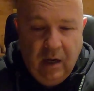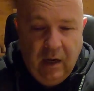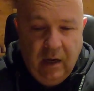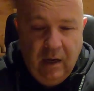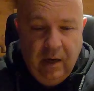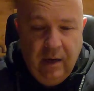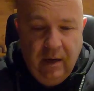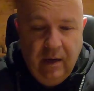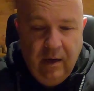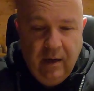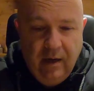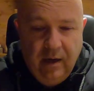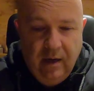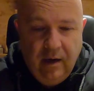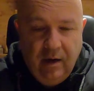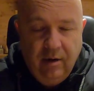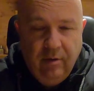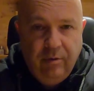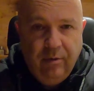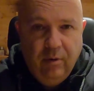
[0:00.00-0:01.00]
And
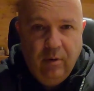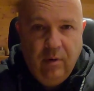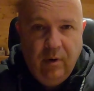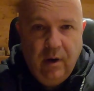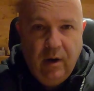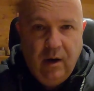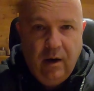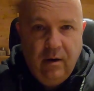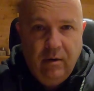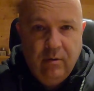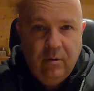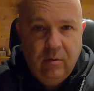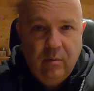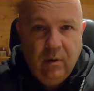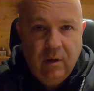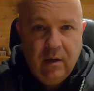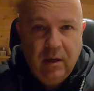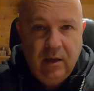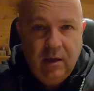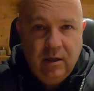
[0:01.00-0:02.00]
I thought I'll
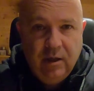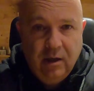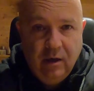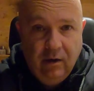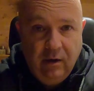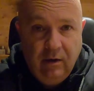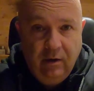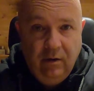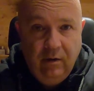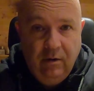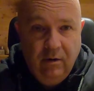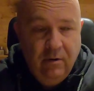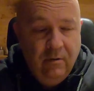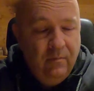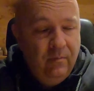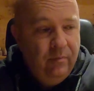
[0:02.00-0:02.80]
quickly show you